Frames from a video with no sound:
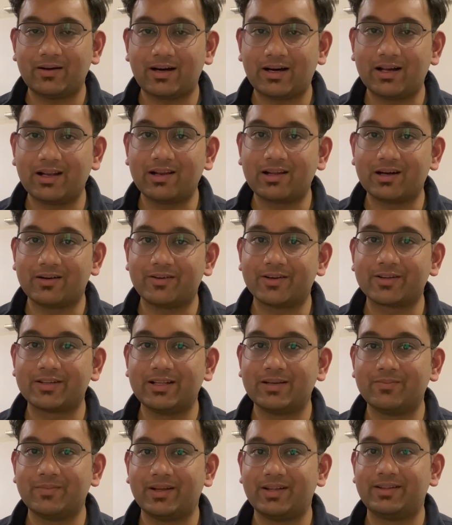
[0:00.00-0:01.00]
I'll cover
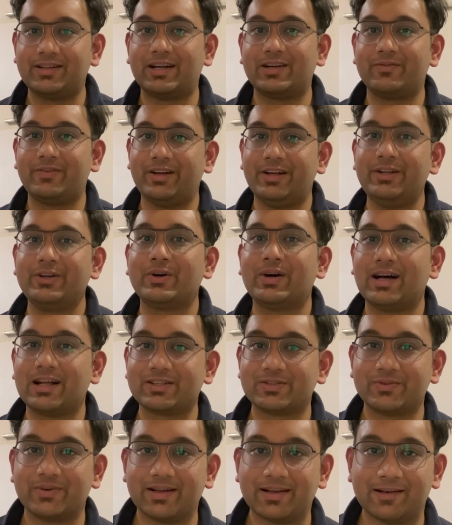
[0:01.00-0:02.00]
them in that video
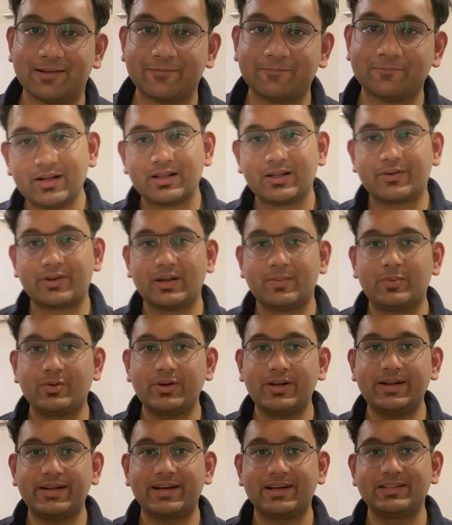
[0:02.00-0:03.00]
as well. Now, repo
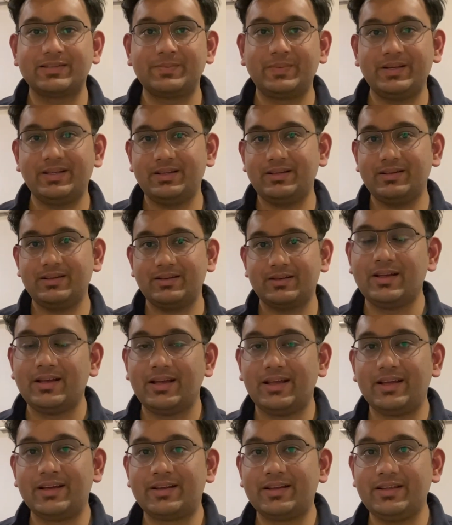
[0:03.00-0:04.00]
rate has been
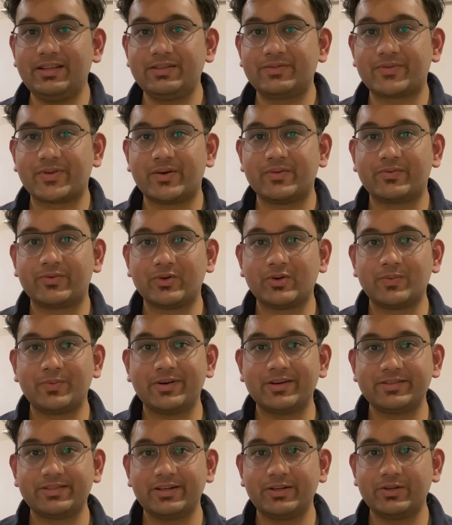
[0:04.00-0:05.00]
increased from
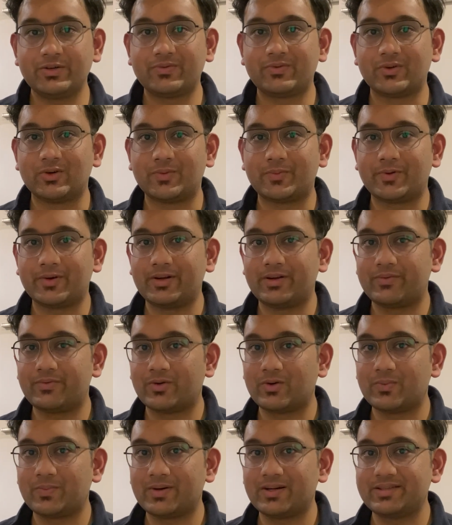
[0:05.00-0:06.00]
4% to
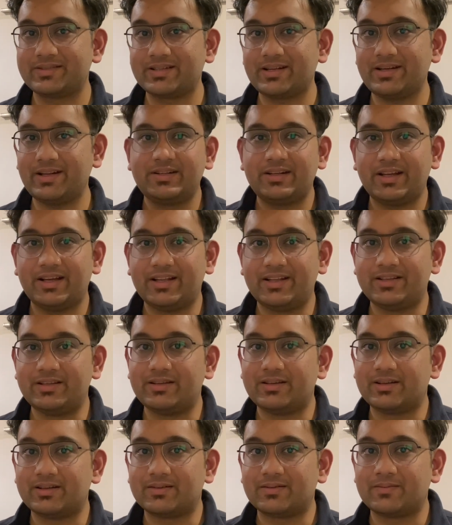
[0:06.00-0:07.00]
4.4%
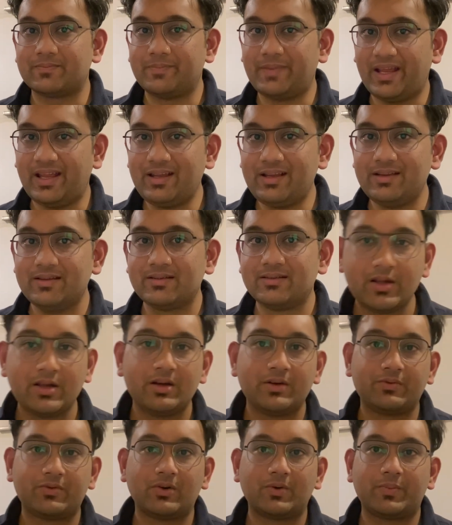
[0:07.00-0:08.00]
in May,
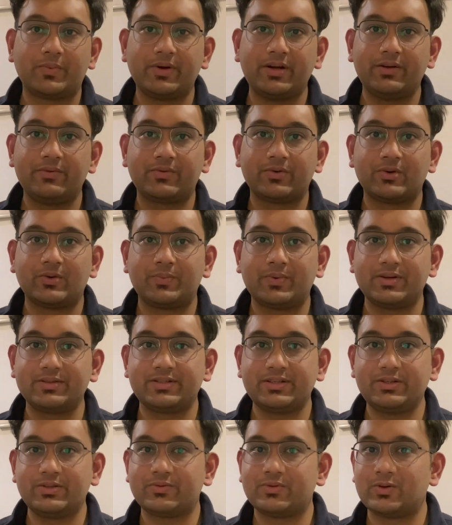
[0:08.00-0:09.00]

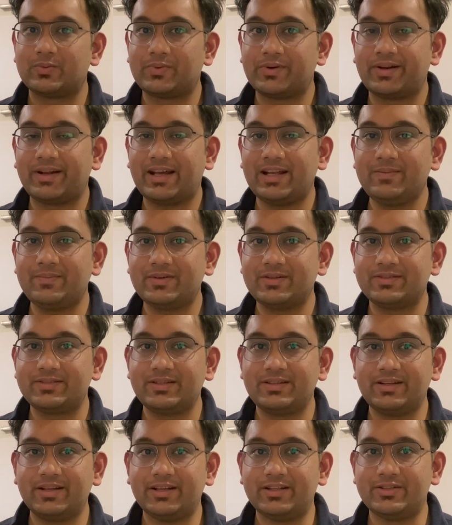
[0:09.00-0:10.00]
4.4% to
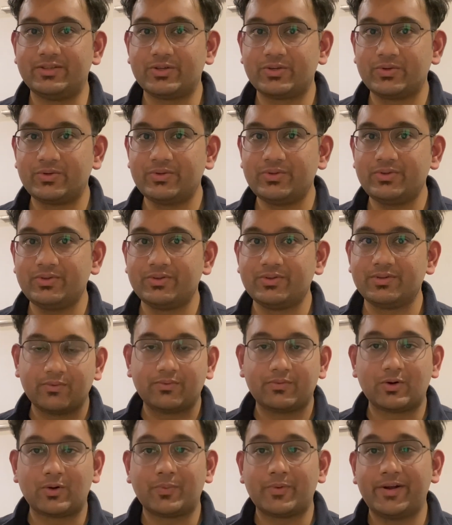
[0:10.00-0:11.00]
4.9% in June,
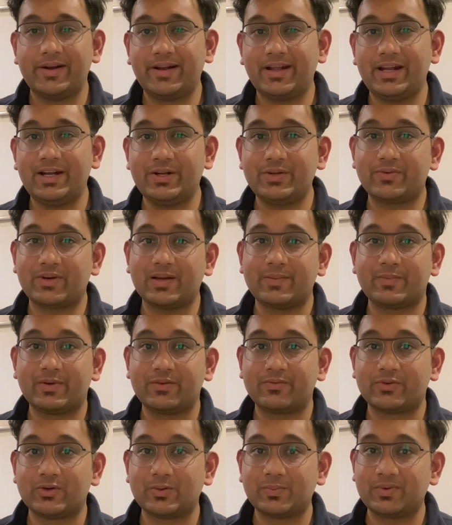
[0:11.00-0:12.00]
4.9 to
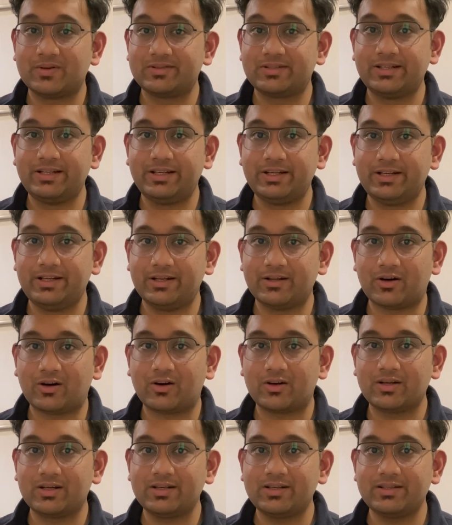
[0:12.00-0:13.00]
5.4% in
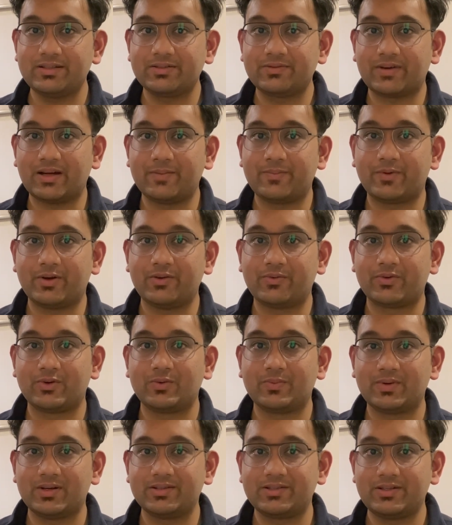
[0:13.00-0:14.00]
August,
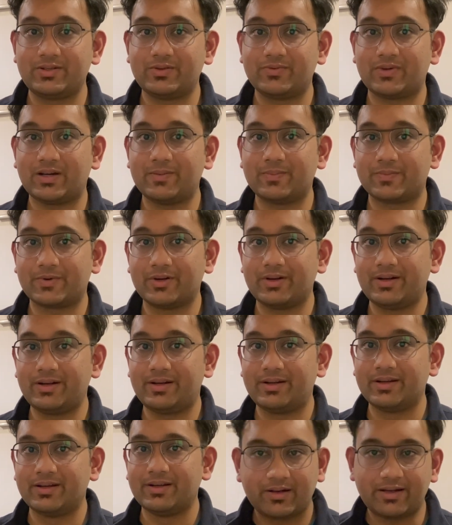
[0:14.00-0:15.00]
5.4% to
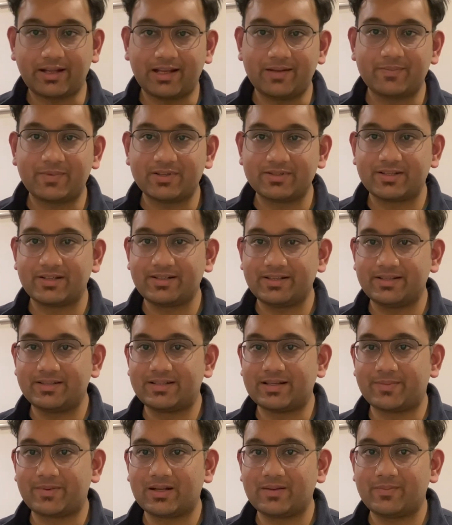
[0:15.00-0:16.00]
5.9% in
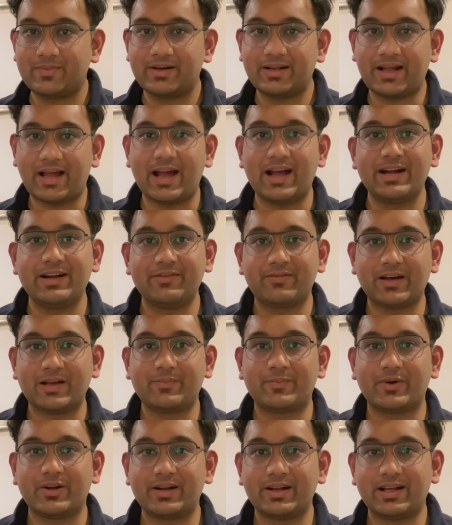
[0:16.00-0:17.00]
September, and
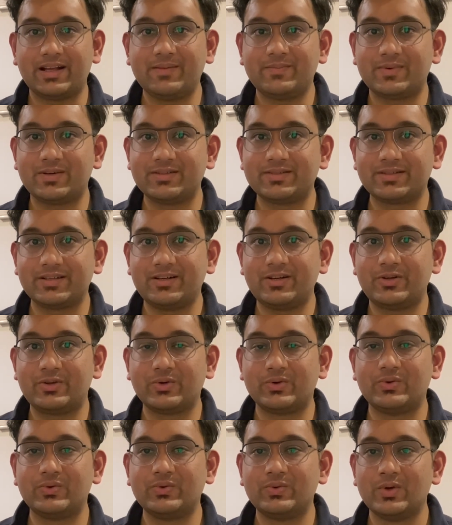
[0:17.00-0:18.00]
5.9%
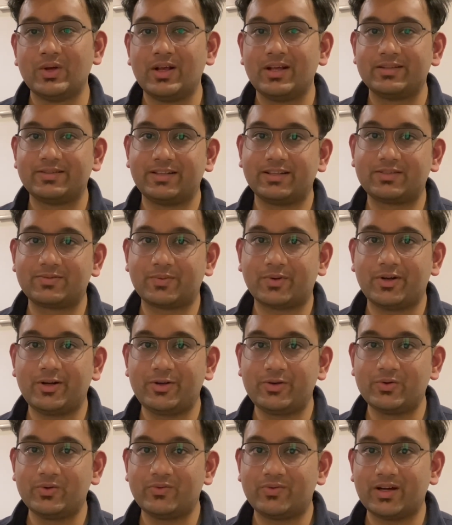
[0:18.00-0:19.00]
to
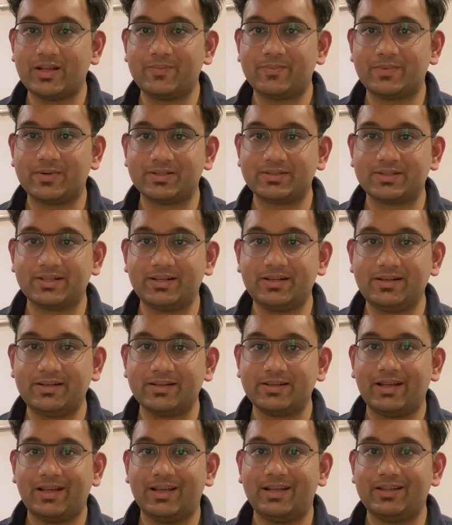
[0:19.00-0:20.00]

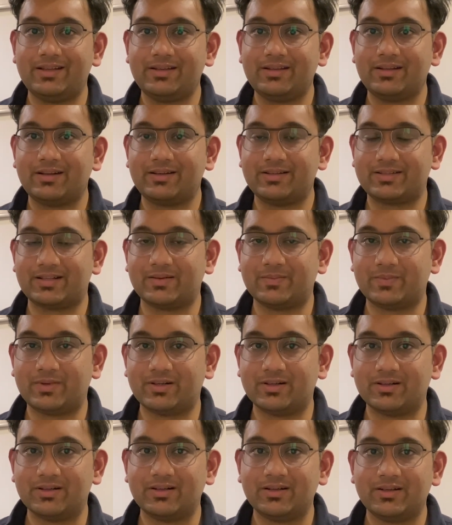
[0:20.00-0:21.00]
6.25% in
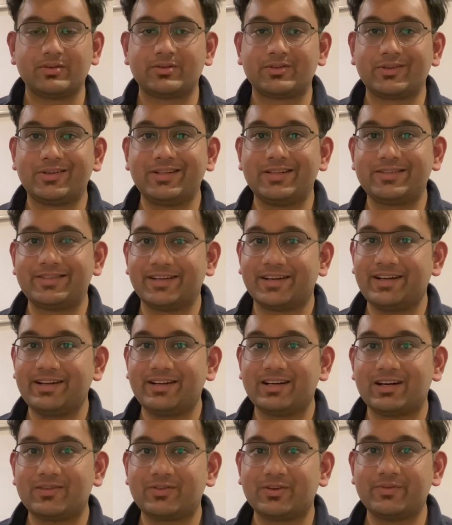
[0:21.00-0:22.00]
December. So in the second
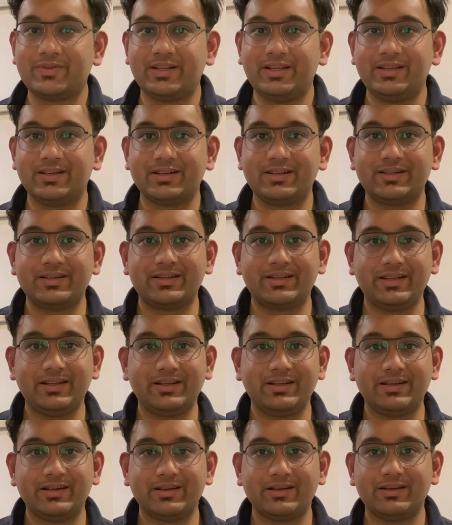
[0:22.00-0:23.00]
half of the year,
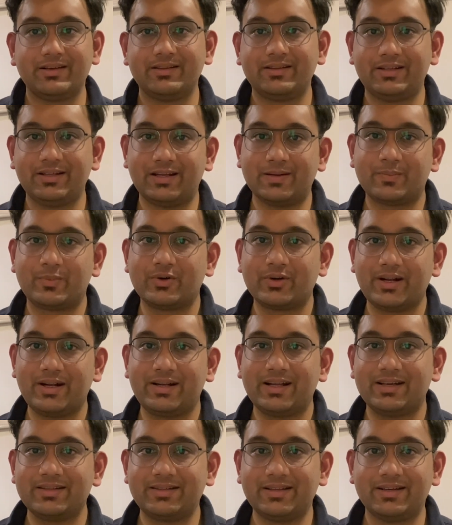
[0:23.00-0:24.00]
the repo rate
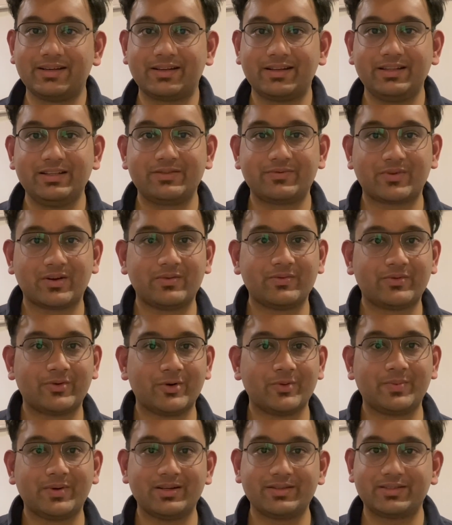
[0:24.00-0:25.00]
has increased from
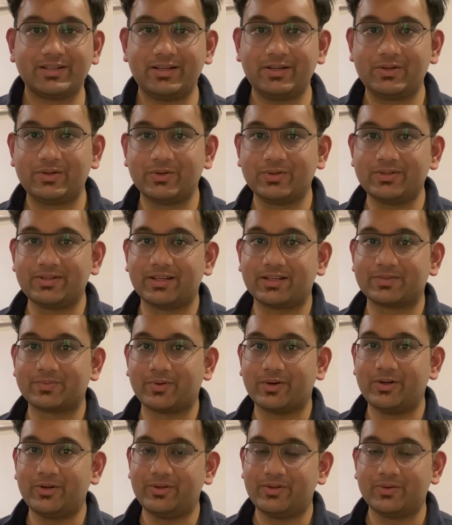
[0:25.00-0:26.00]
4% to
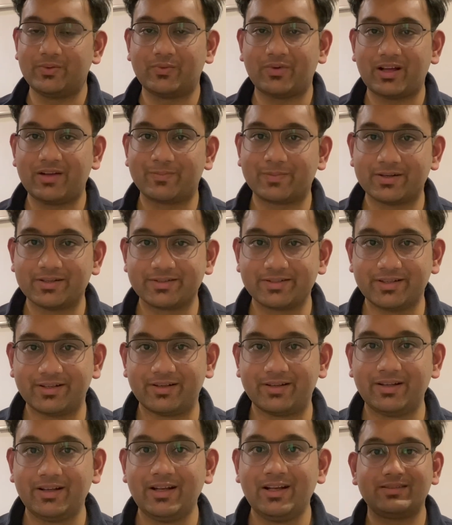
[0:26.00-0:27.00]

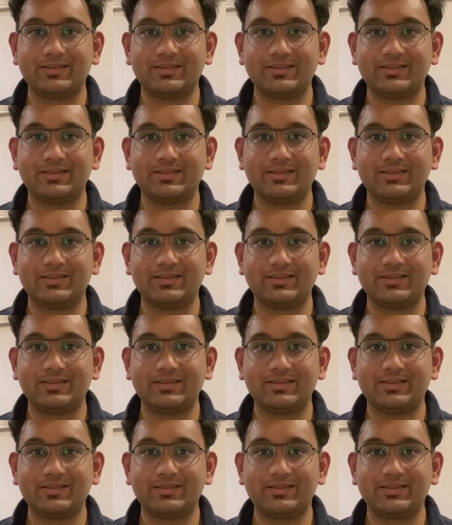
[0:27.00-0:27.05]
6.25%.